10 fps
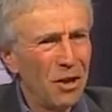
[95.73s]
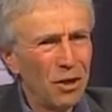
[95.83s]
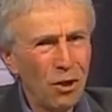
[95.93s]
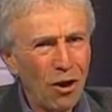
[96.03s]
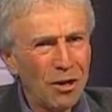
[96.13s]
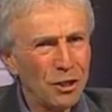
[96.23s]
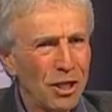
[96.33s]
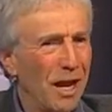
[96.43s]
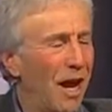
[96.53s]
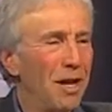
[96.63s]

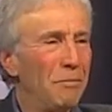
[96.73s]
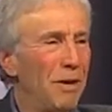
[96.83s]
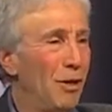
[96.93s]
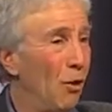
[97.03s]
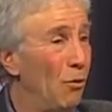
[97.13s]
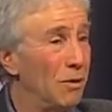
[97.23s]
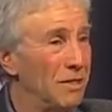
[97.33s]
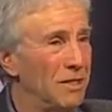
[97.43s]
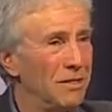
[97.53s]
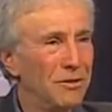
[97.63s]
largely
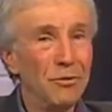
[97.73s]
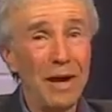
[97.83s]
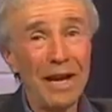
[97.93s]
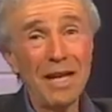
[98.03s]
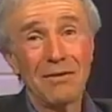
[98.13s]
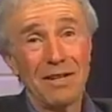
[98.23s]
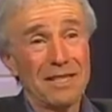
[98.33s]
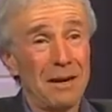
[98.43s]
unbeknownst to any of us.